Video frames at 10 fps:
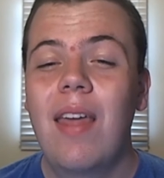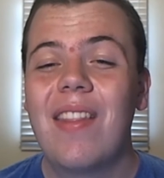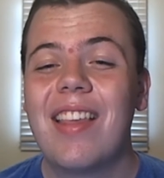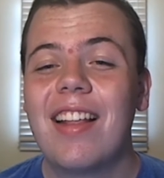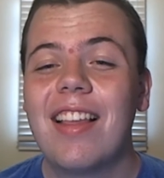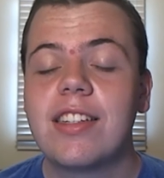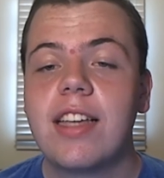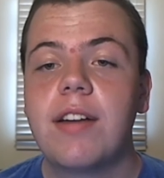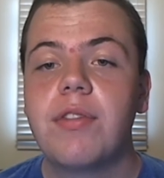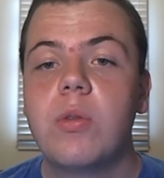And the Titans actually
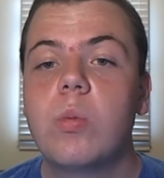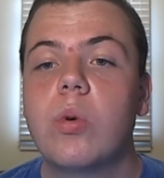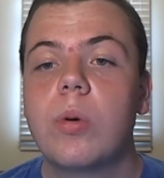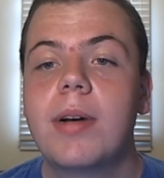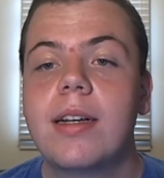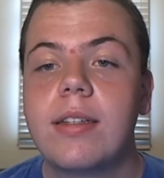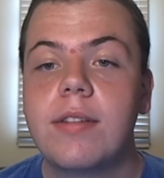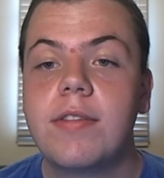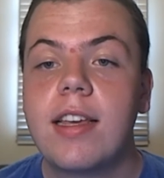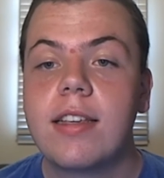had a few more
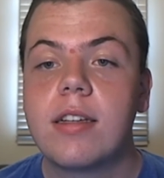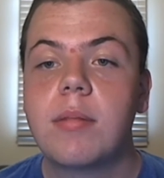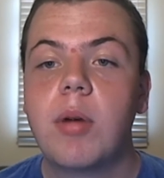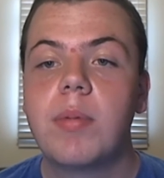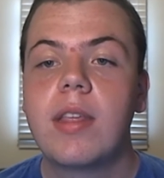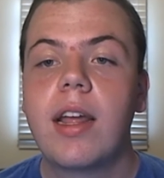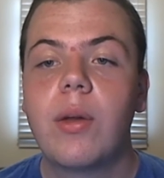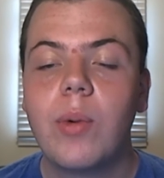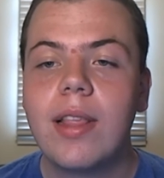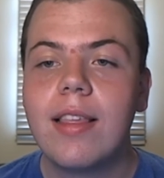positive tests come up today
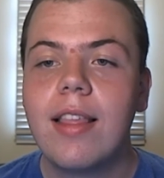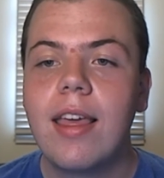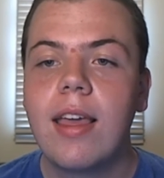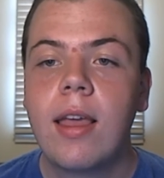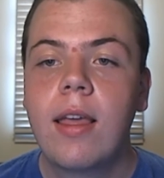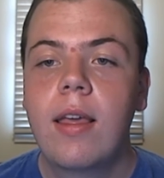on Wednesday.